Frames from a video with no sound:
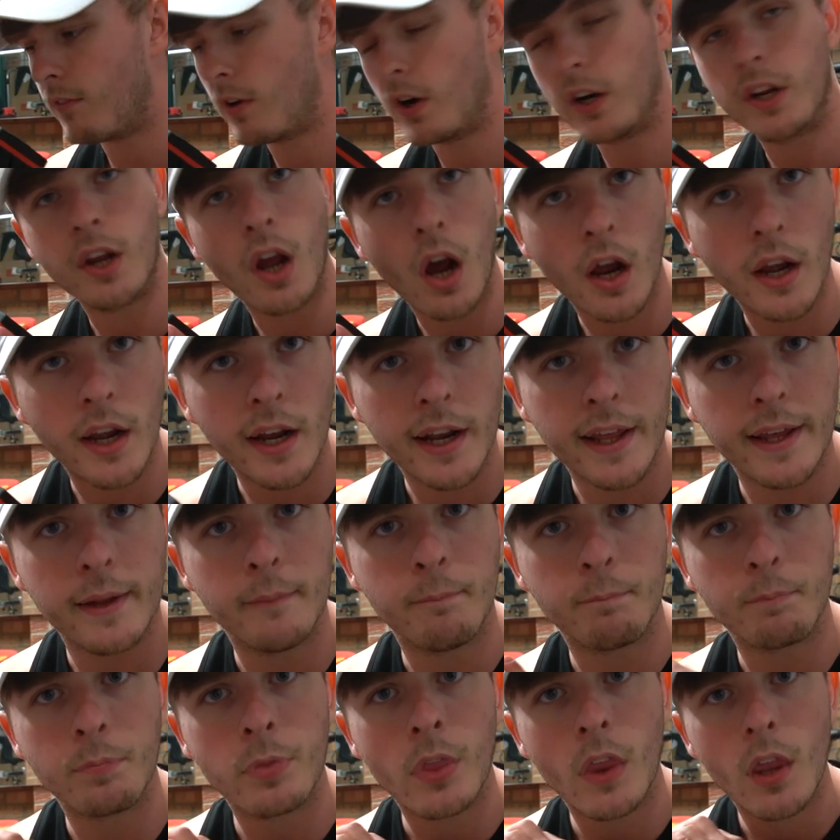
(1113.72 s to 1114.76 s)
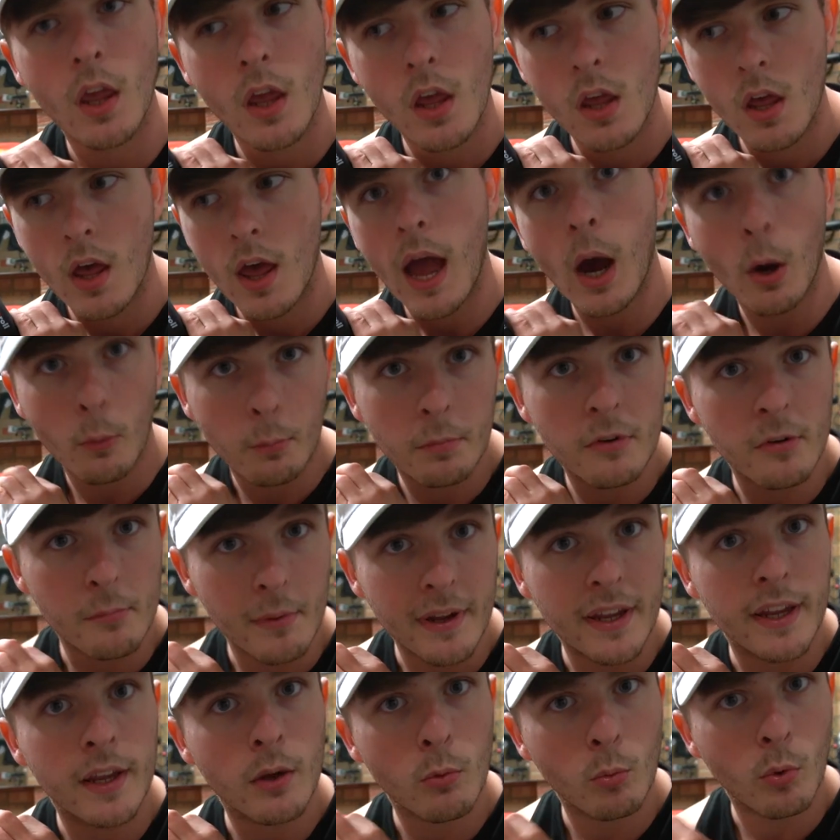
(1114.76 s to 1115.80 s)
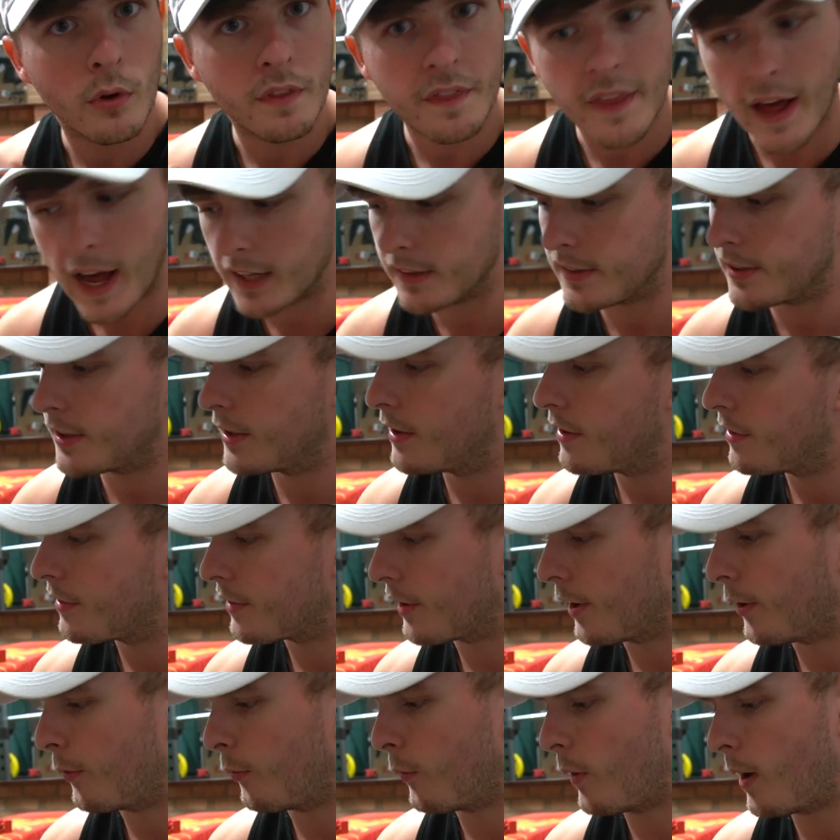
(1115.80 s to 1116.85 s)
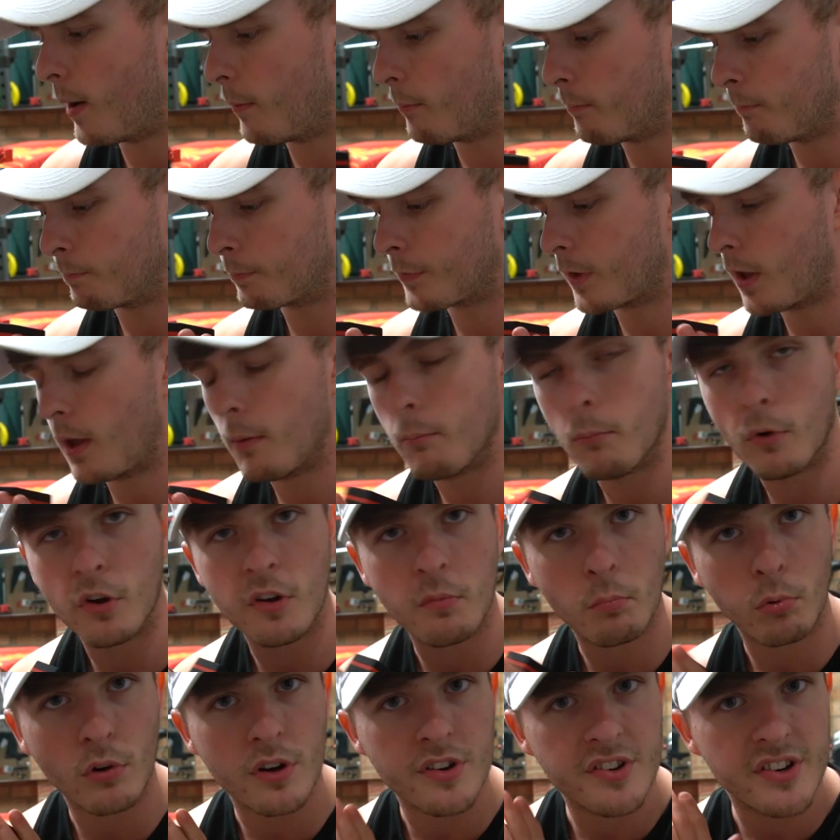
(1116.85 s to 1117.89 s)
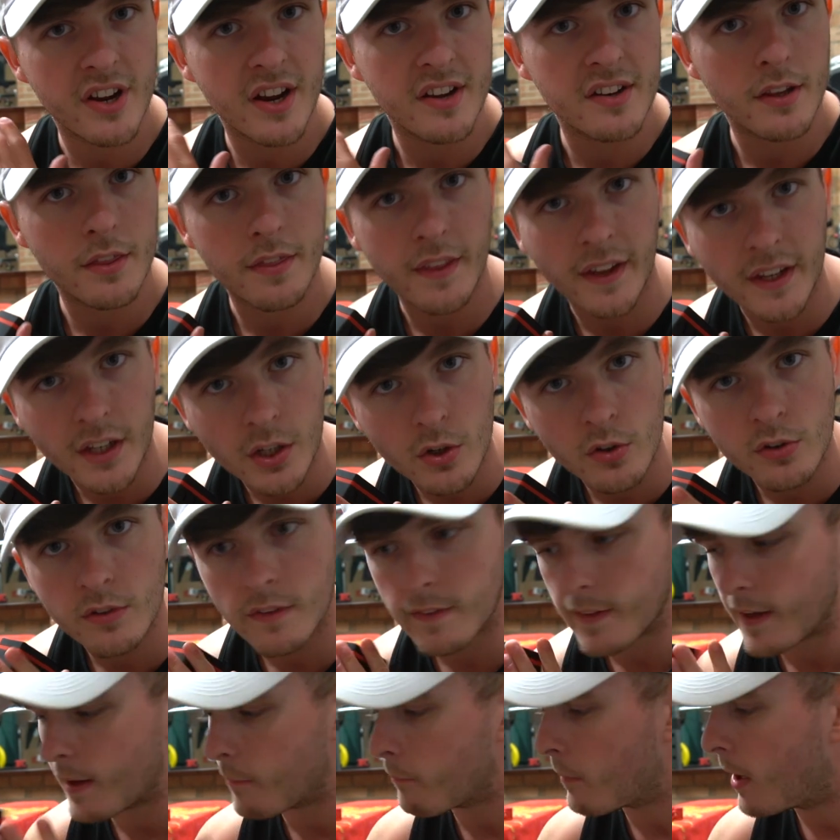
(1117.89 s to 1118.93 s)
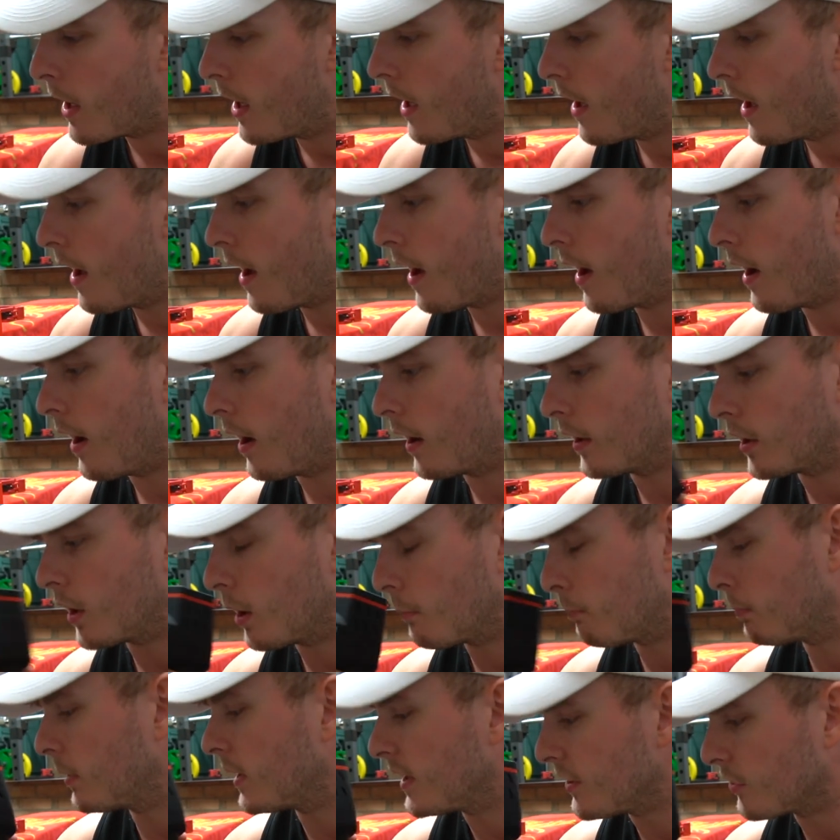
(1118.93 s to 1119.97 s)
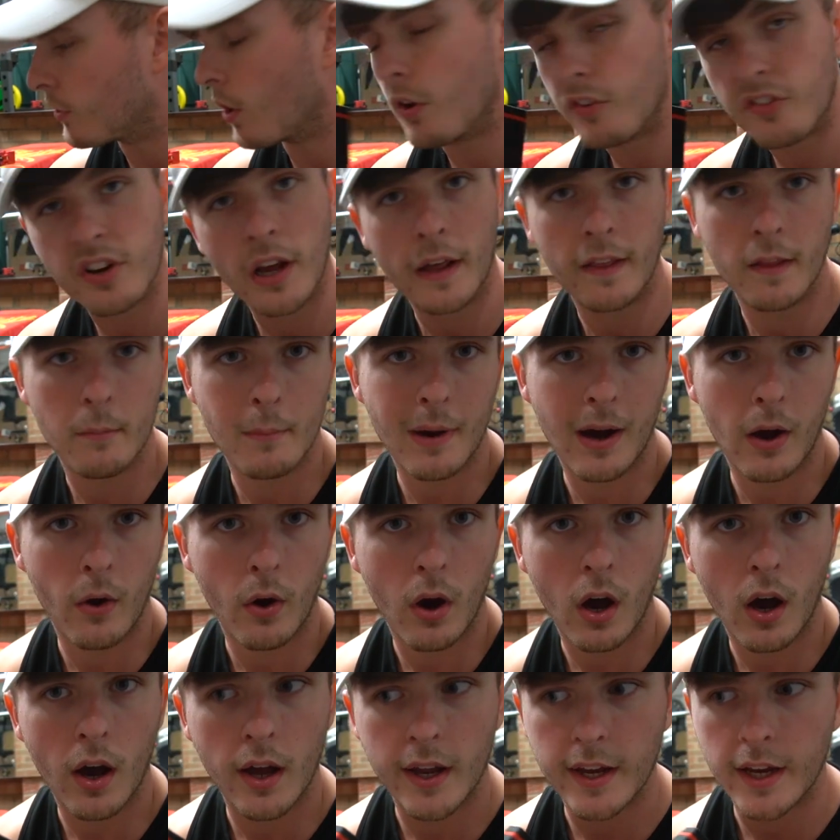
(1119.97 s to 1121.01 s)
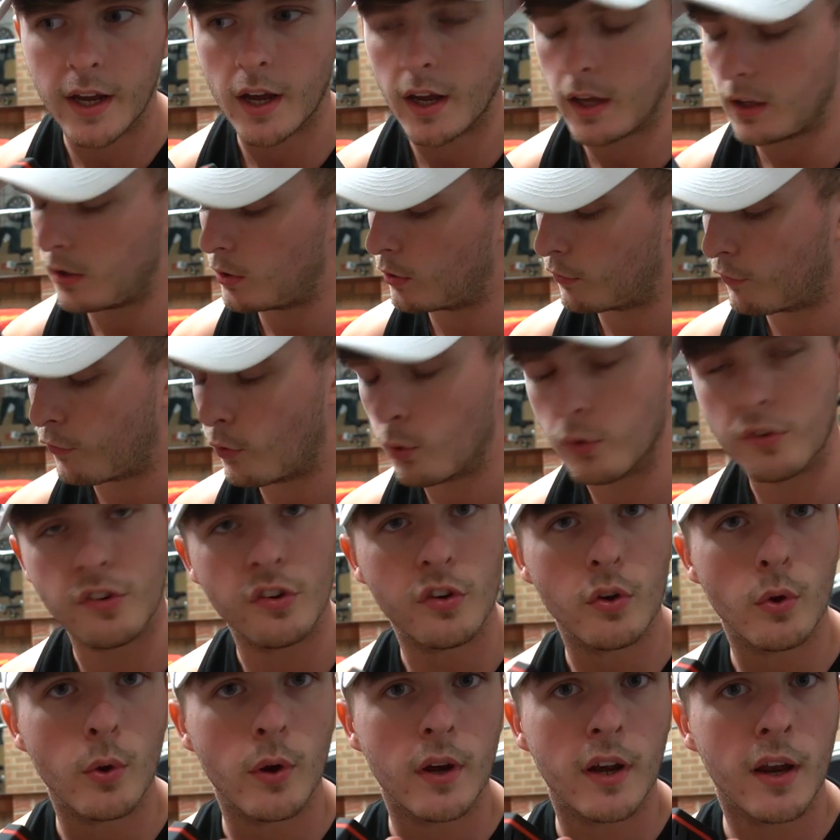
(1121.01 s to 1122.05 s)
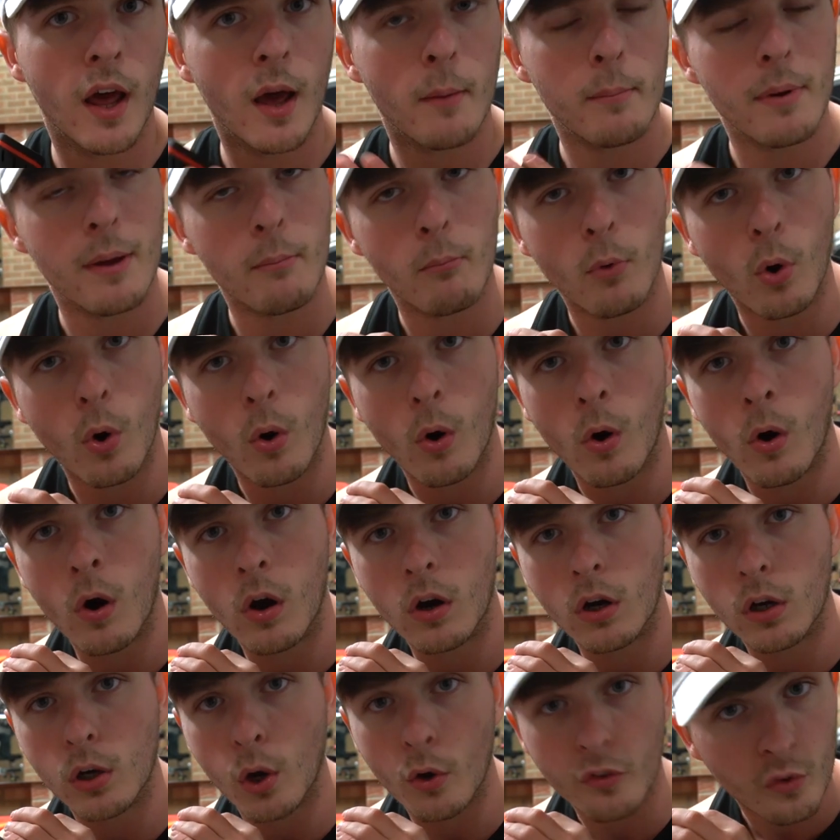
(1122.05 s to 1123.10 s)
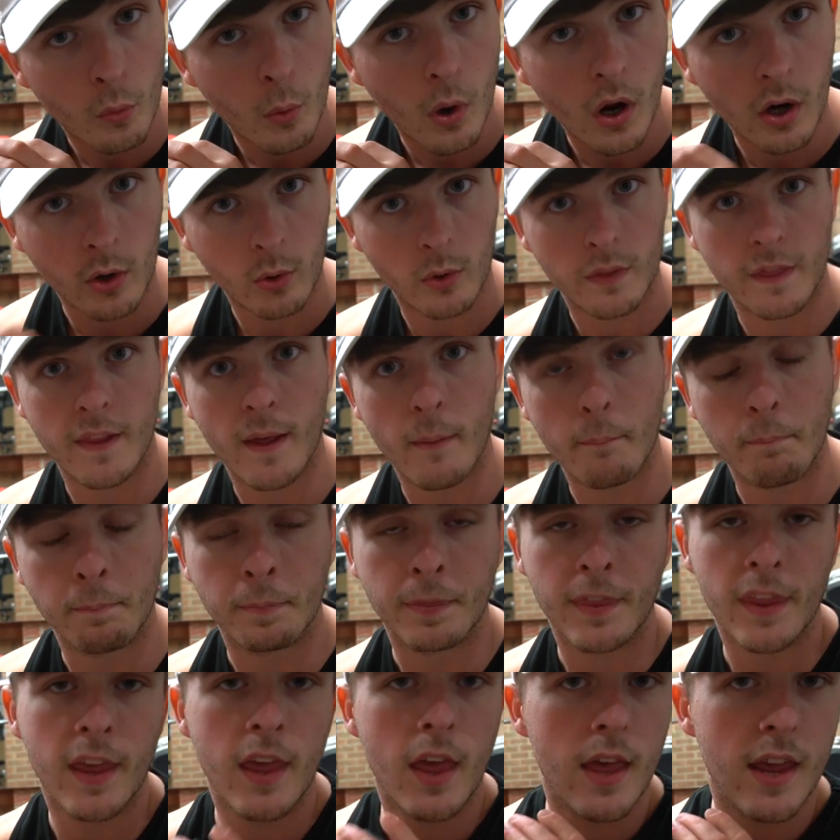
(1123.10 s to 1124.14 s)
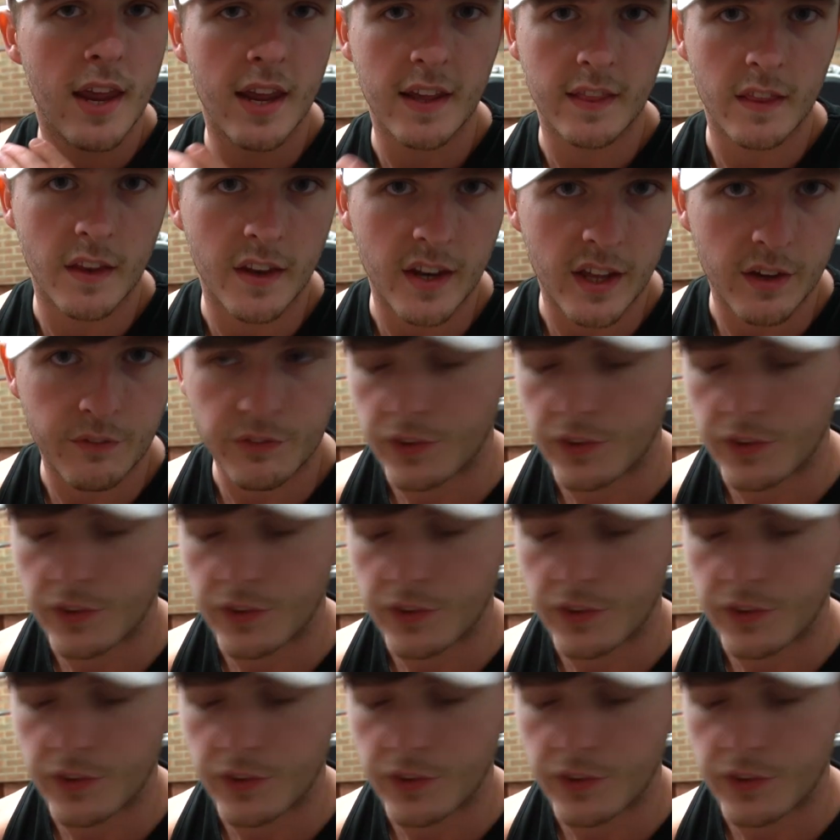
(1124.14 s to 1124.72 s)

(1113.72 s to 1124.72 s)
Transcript: very kindly helped me with that. So um, much appreciated. Thank you to them uh, please go and check them out. I uh, look forward to doing a bit more closer work with them in the near